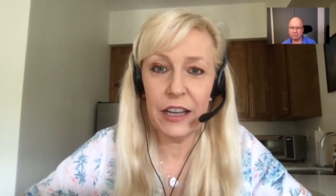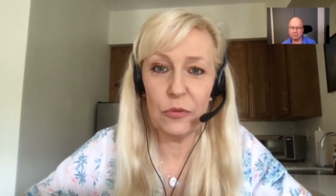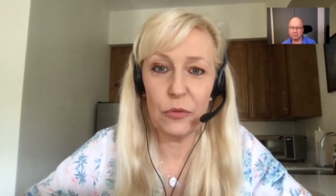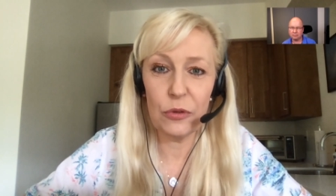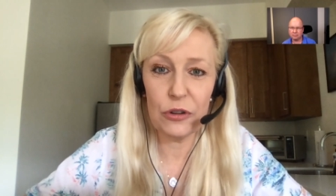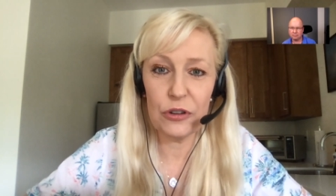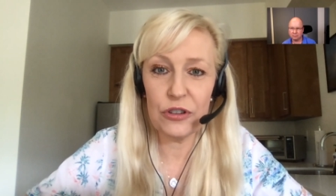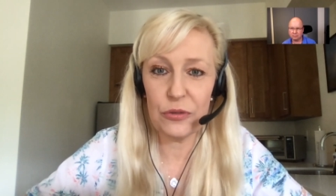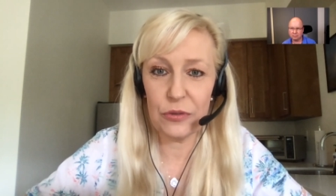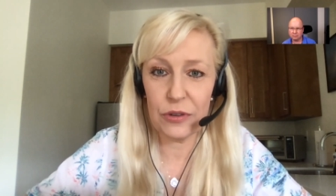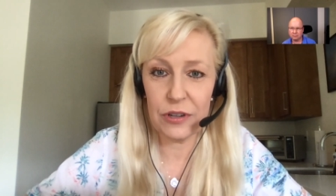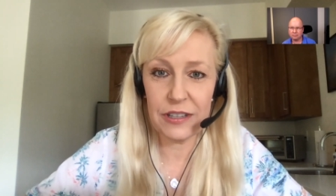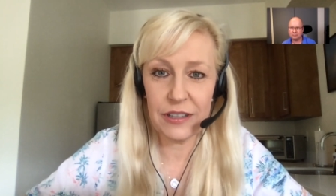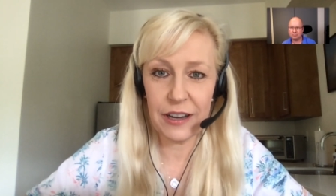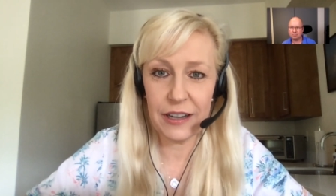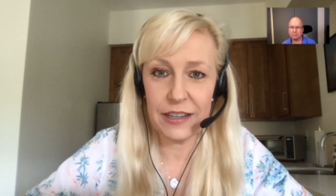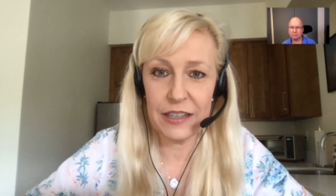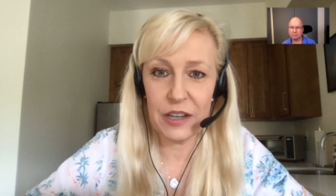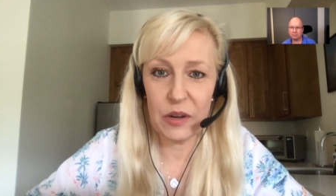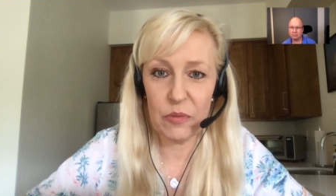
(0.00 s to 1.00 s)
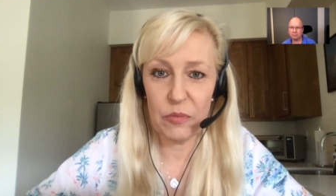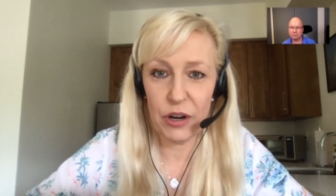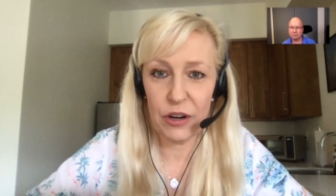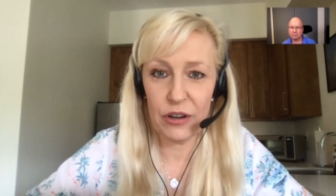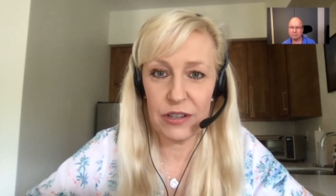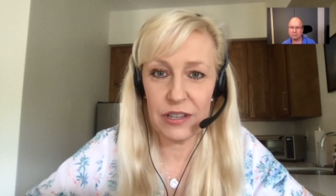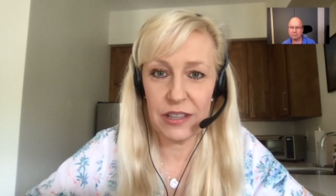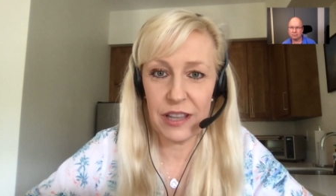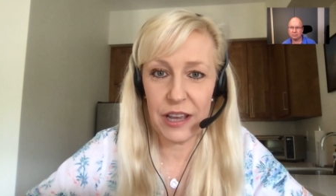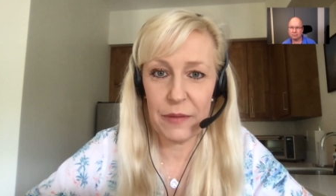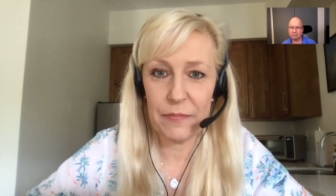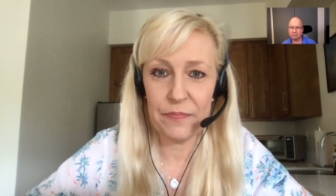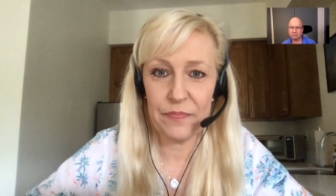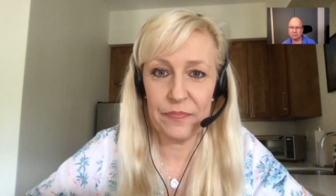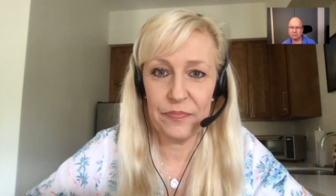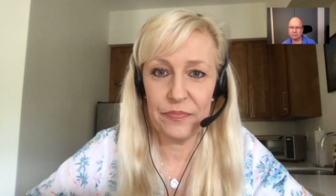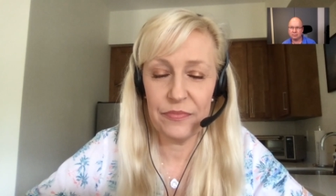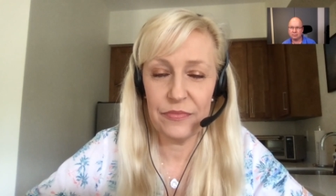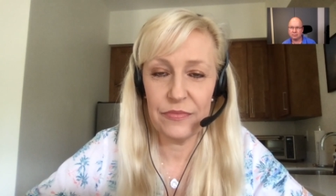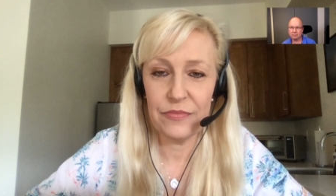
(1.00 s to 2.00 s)
And we're mm-hmm. short-sighted compared to
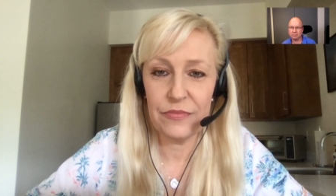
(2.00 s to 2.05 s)
them.